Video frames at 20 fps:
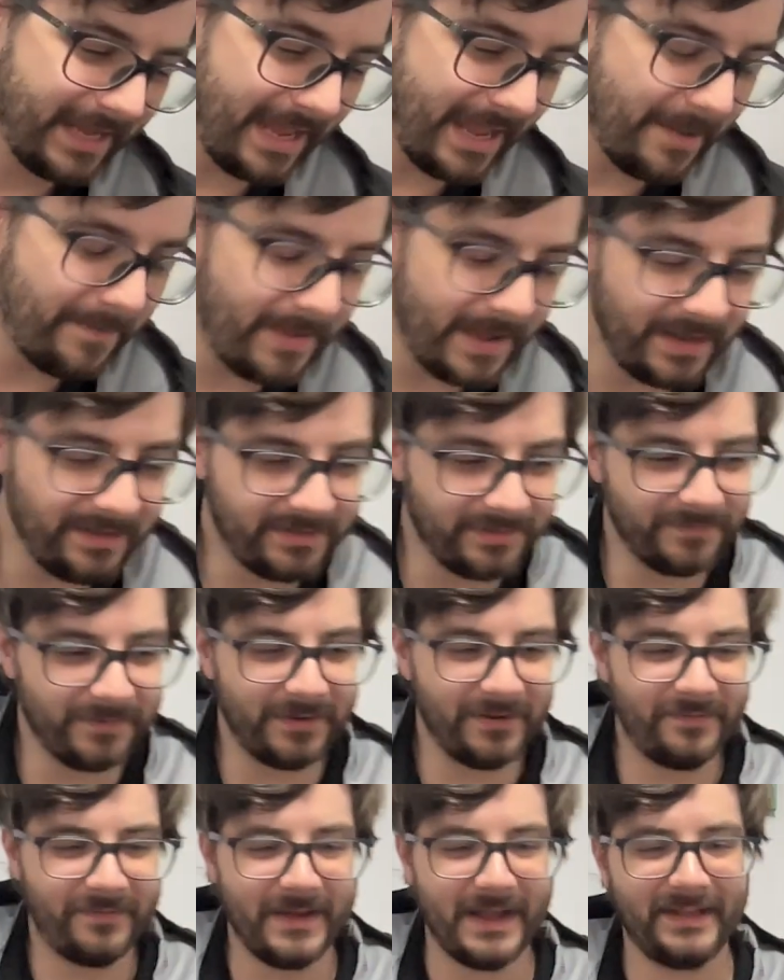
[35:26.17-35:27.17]
It paints a
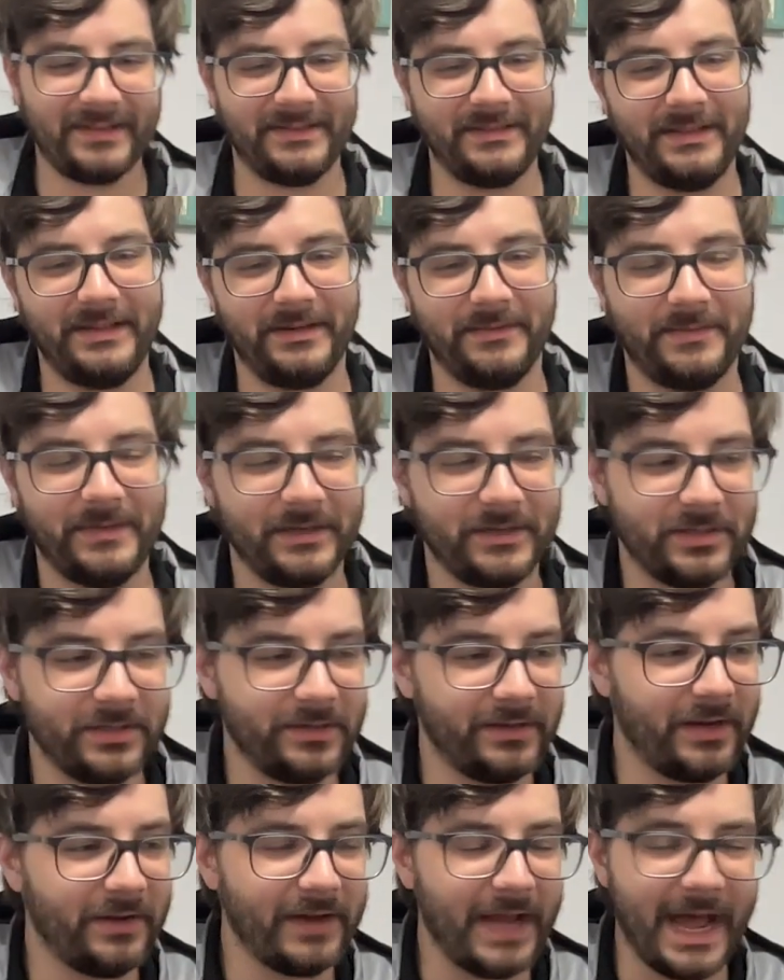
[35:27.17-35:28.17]
very fascinating picture,
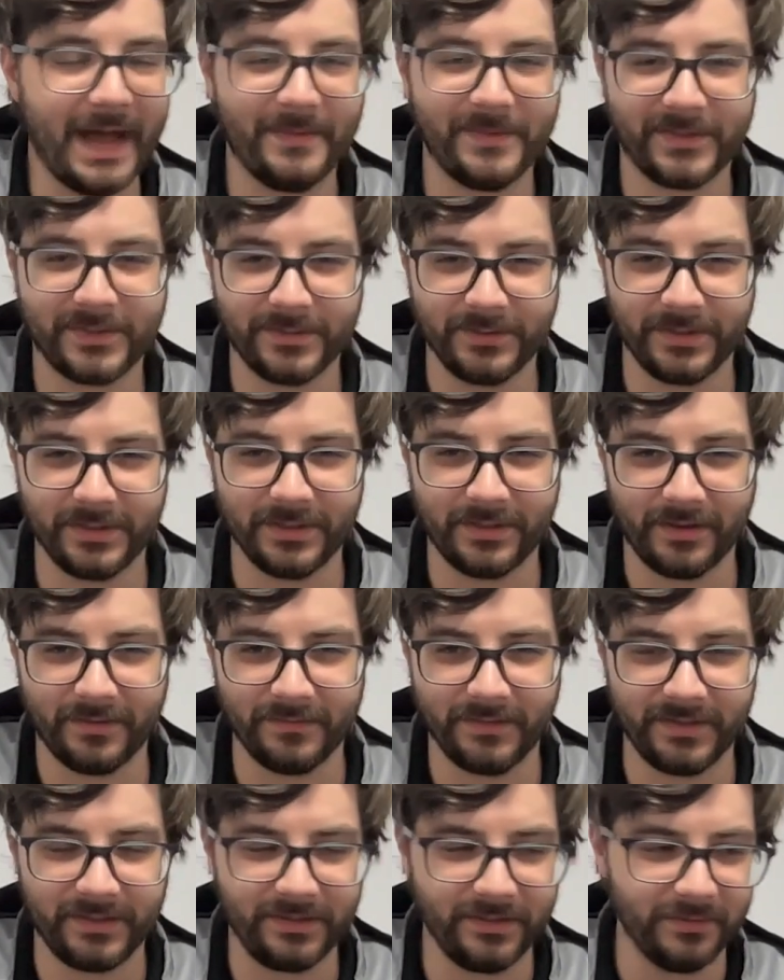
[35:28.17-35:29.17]
and I would absolutely
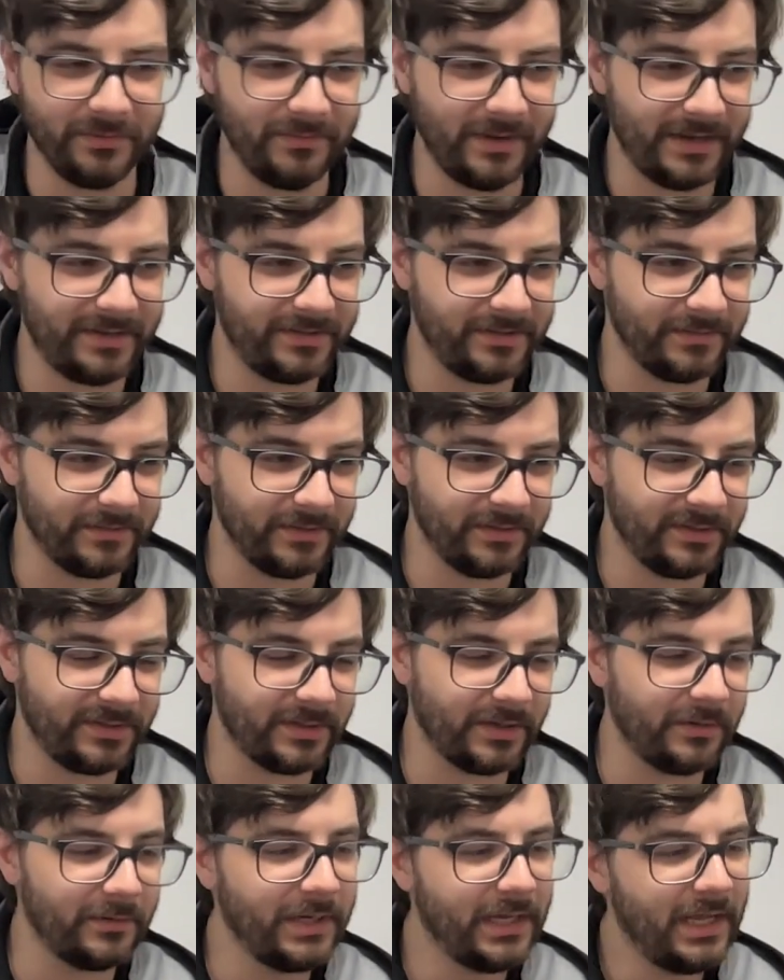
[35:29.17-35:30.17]
love to see the rest of it.
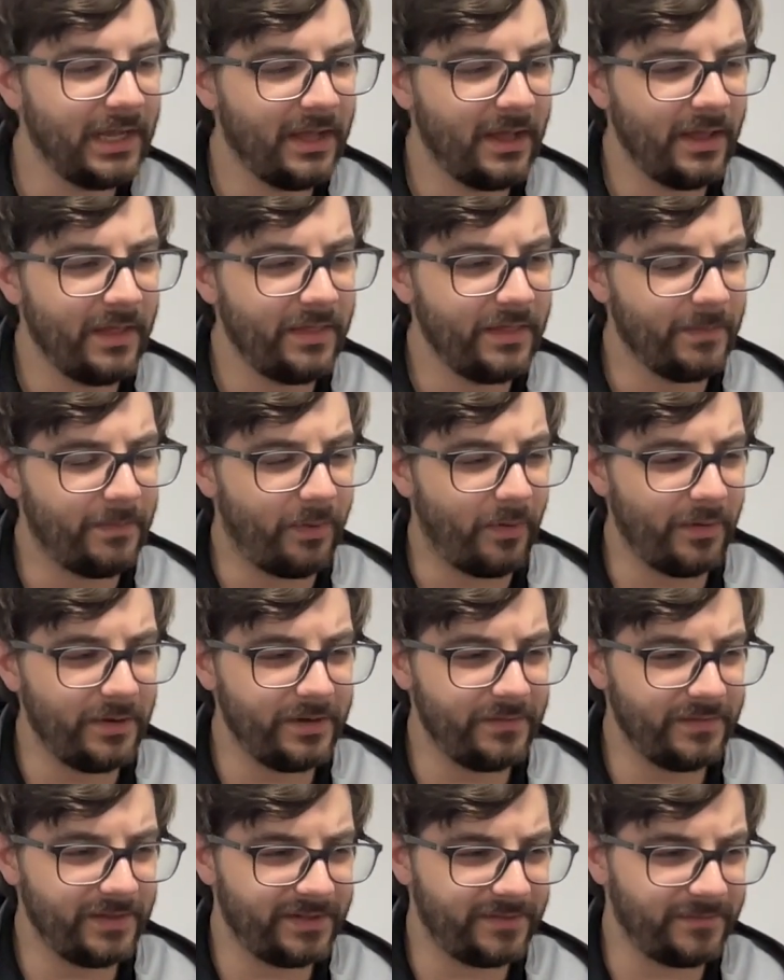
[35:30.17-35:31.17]
So the point
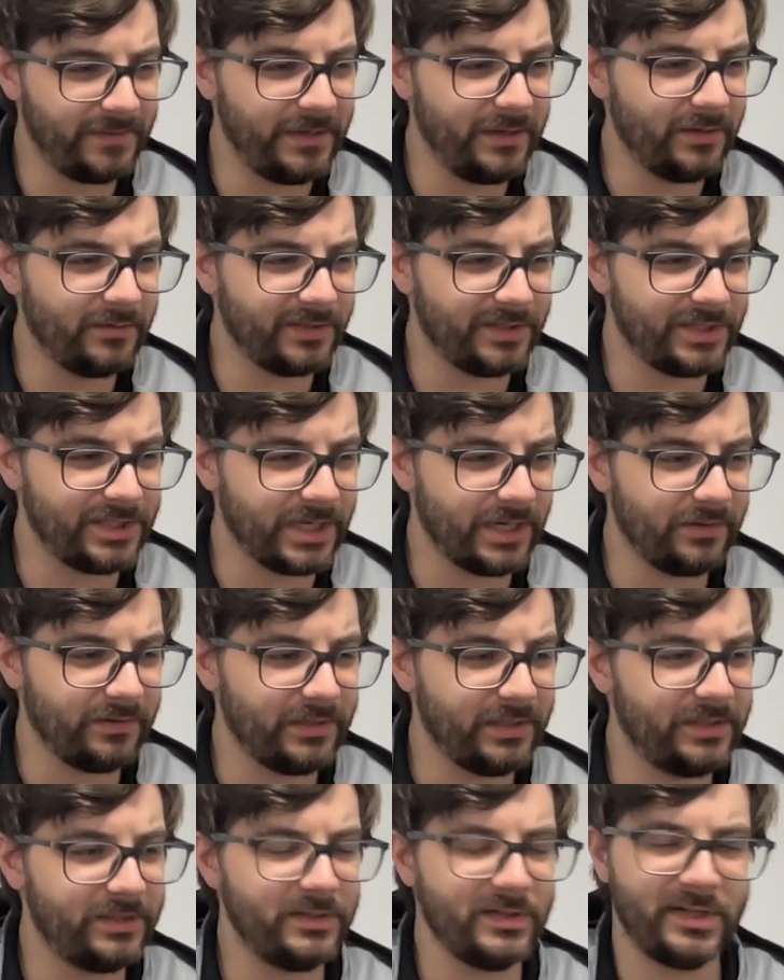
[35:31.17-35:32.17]
of this video is
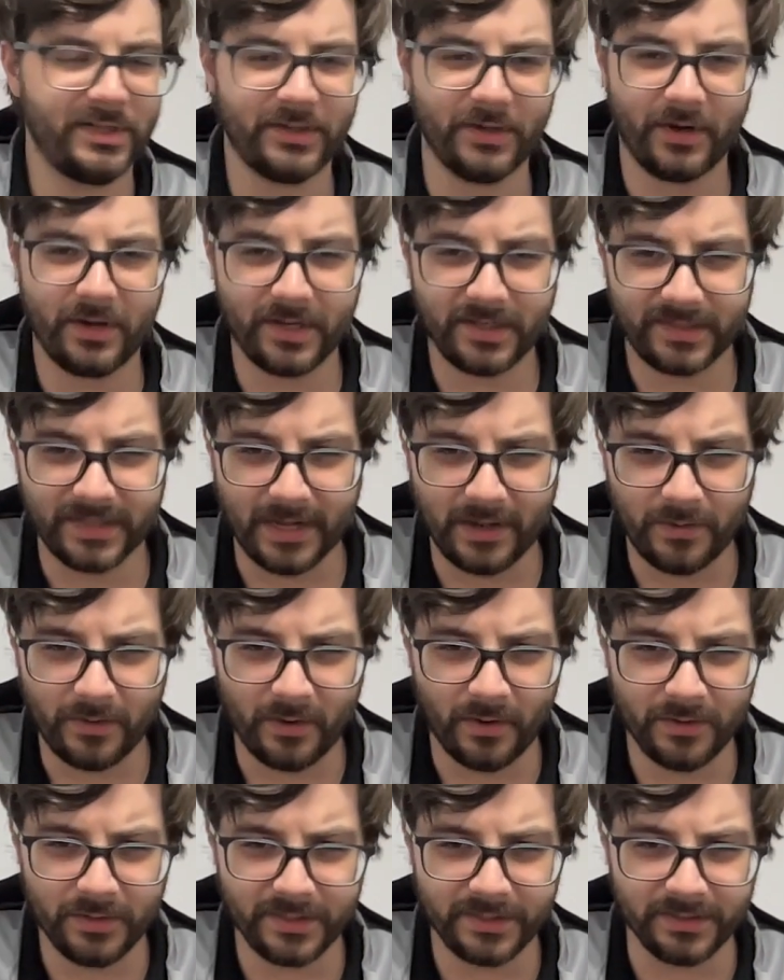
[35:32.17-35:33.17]
generally to start us out
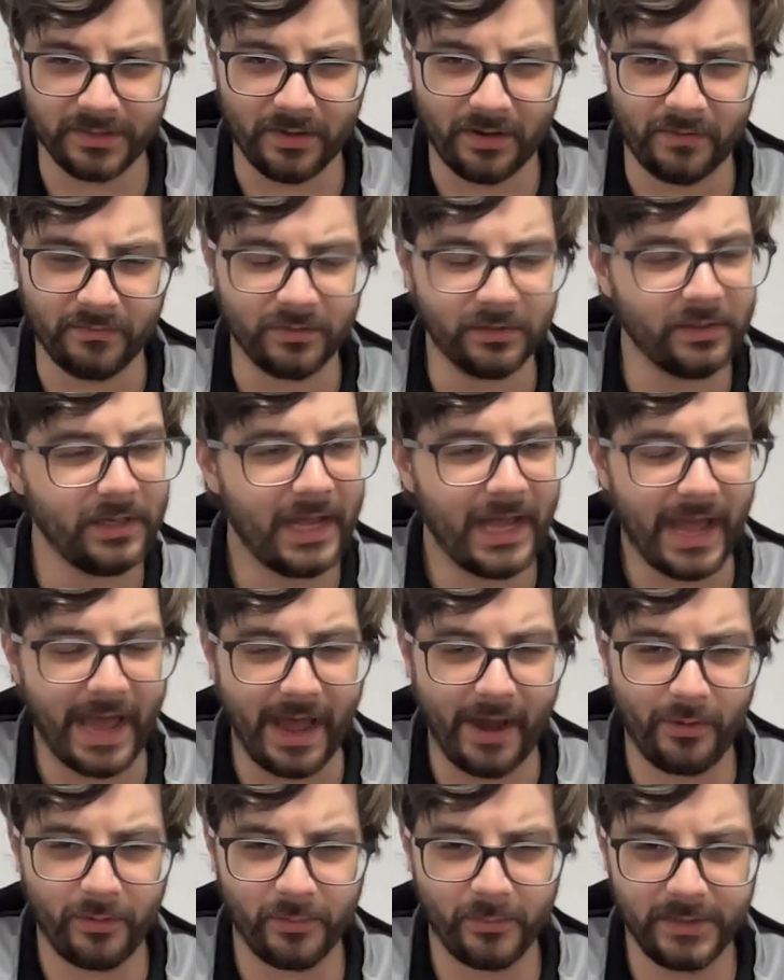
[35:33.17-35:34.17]
on this novel.
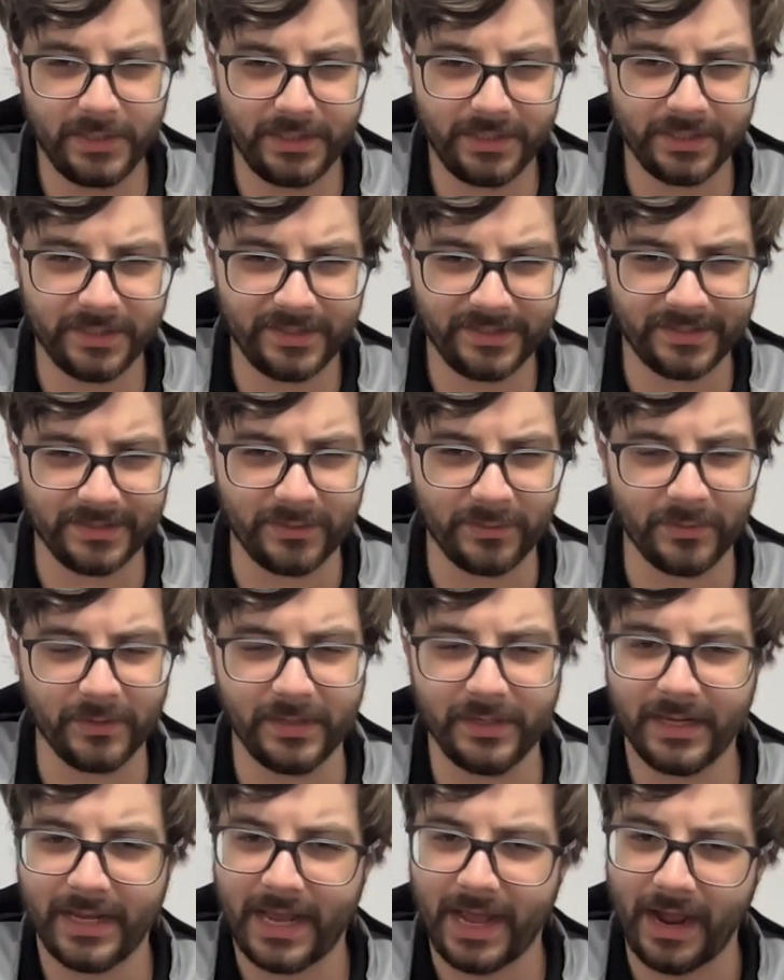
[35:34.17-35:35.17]
How are we to consider
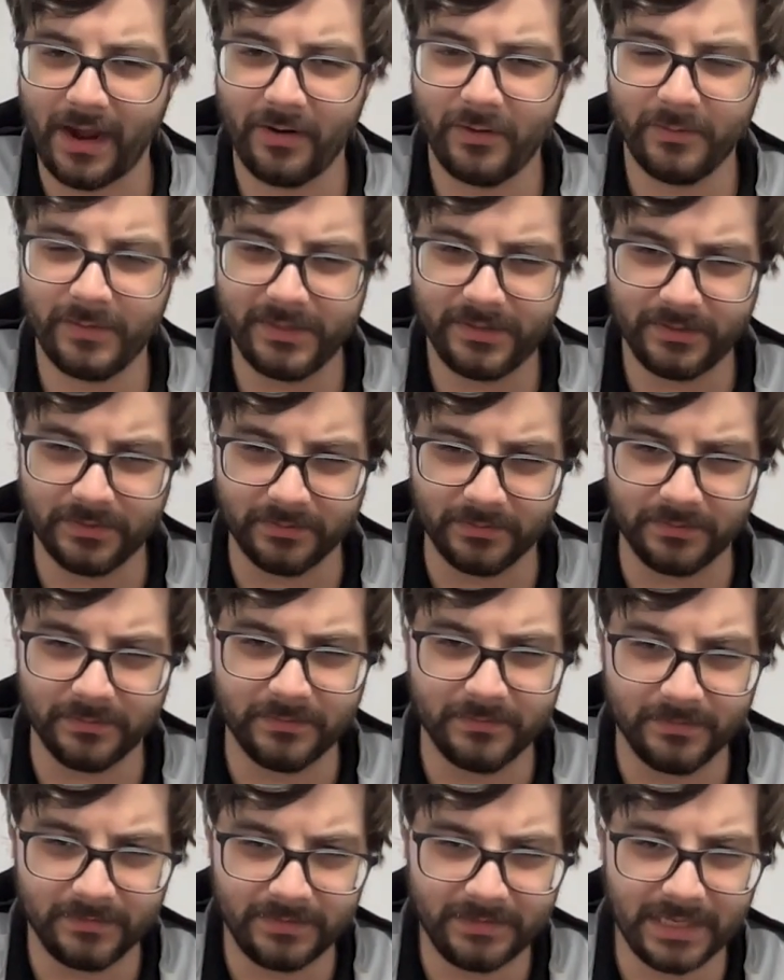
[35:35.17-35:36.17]
it? How are we to
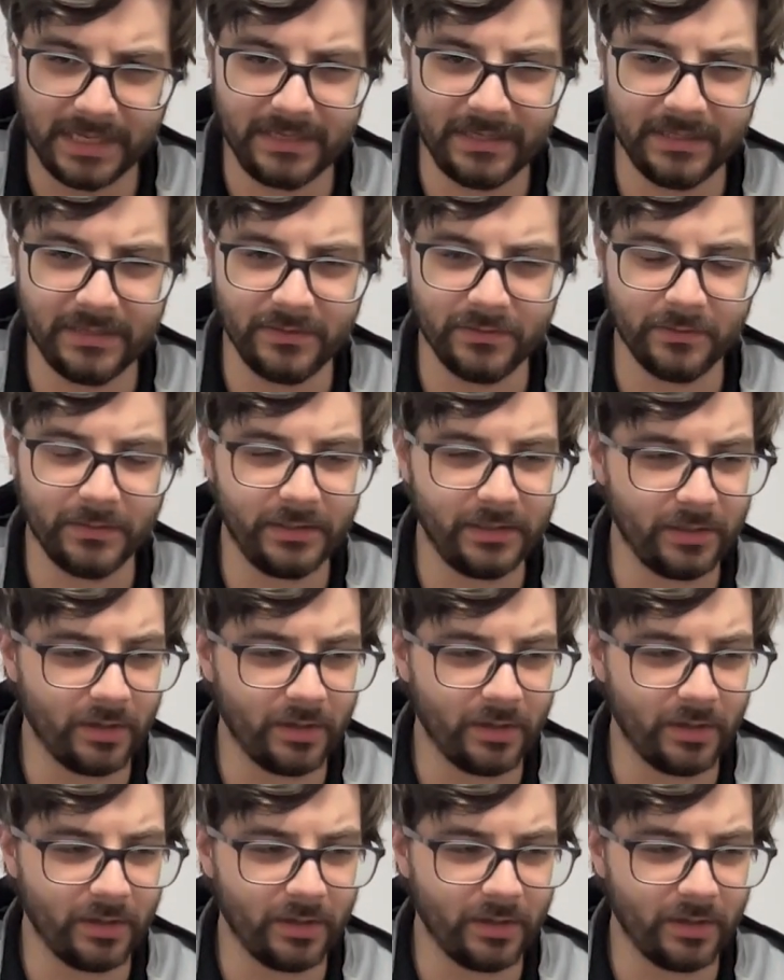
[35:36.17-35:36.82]
get into it?